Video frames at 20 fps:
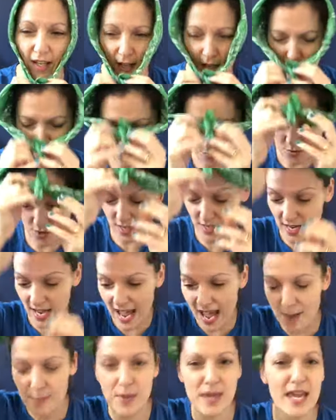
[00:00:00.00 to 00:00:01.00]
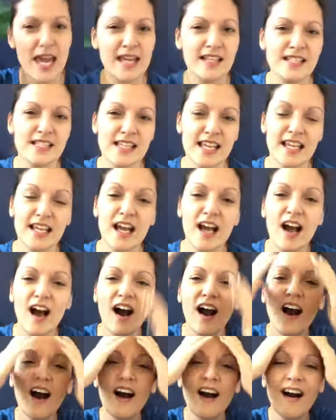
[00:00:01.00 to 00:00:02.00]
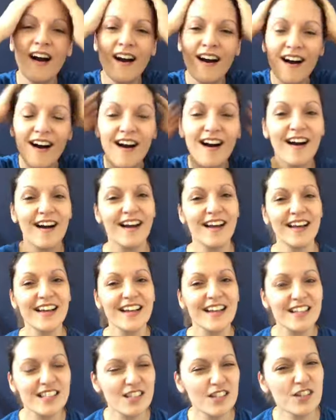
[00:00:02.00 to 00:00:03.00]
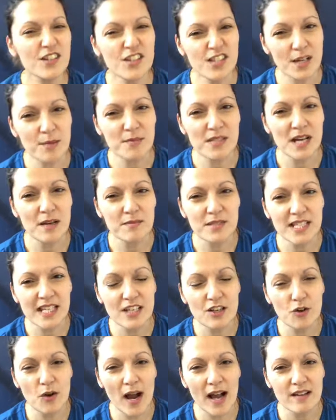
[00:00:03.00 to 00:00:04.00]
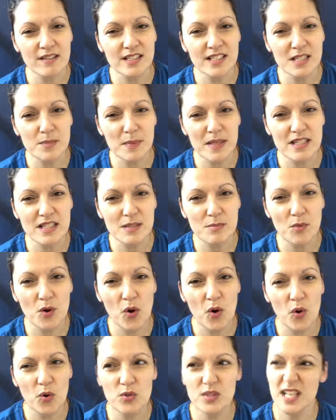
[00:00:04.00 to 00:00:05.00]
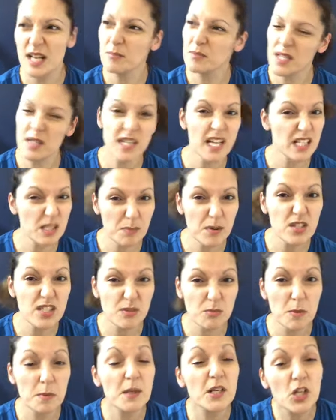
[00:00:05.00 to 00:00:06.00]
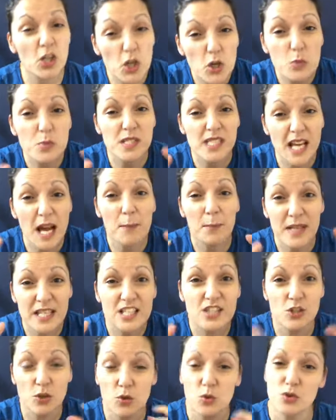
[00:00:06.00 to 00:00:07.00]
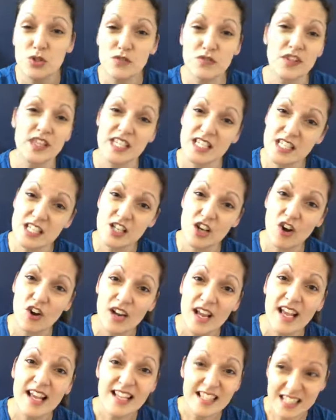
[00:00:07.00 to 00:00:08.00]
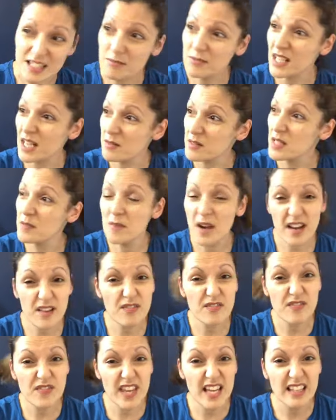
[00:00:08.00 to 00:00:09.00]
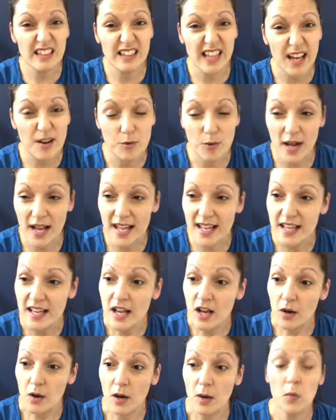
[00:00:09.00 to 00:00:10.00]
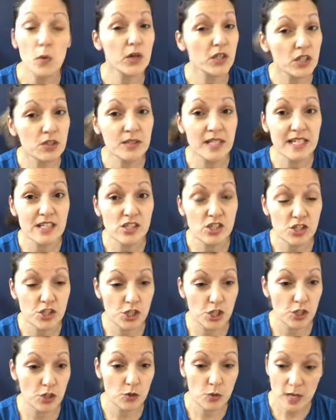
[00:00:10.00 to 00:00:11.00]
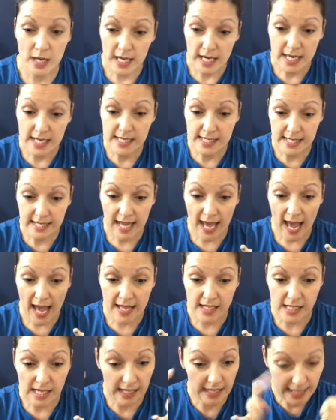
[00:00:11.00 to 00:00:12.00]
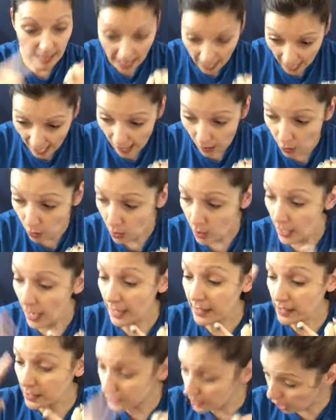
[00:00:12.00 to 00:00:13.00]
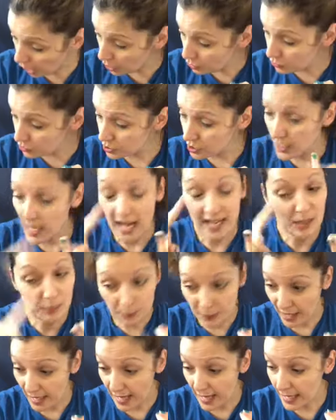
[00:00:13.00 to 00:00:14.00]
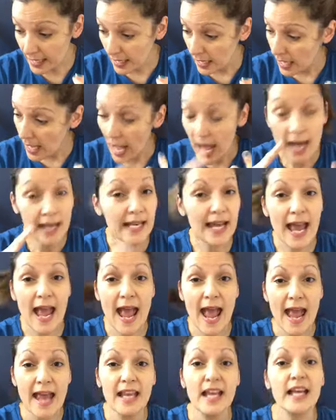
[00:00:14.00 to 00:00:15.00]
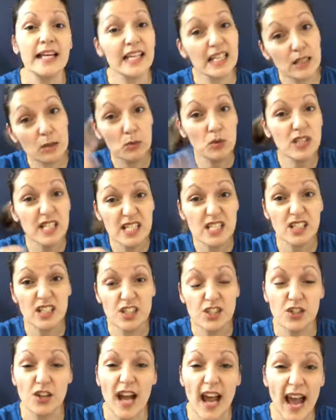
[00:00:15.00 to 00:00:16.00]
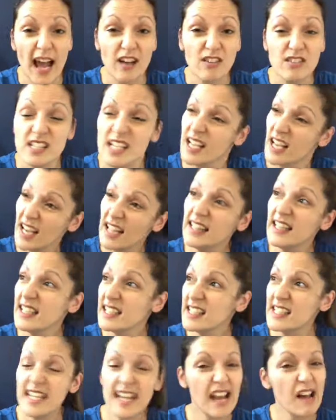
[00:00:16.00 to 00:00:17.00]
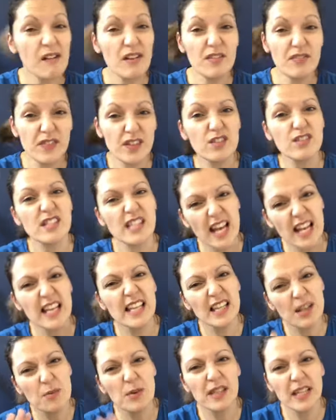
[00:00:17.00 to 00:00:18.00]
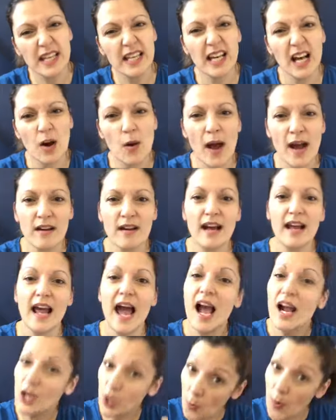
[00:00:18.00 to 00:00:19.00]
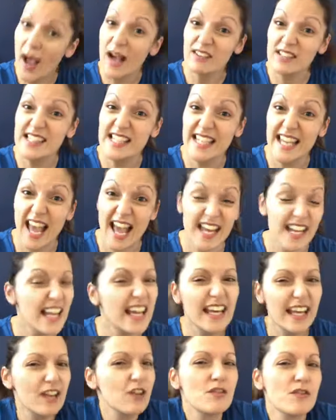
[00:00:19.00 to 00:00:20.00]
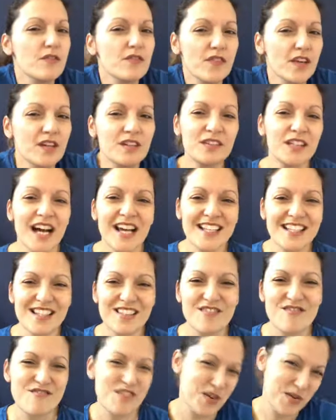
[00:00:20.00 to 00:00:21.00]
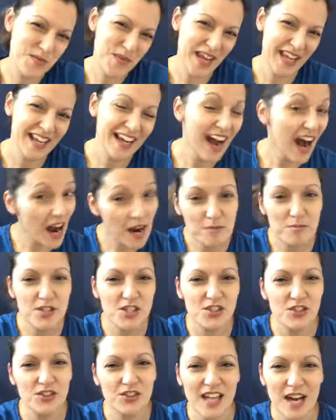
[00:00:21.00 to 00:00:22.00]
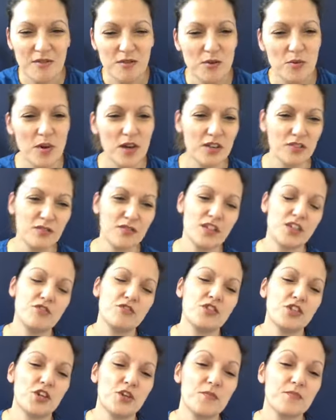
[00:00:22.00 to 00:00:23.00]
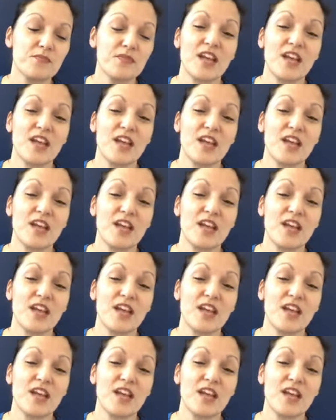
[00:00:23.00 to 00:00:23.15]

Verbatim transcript: And what a happy ending. Ah. Oh. Do you sometimes think your house is a bit small? Sometimes, I suppose, if you've been cooped up indoors for this long, sometimes it might feel that way. Well, ah, what you need to do is get a cow and a goat and a pig and a hen, get them all inside your house and then see how it feels then. And then when they go out go out again, it will feel nice and roomy. I'm sure that will work for you too.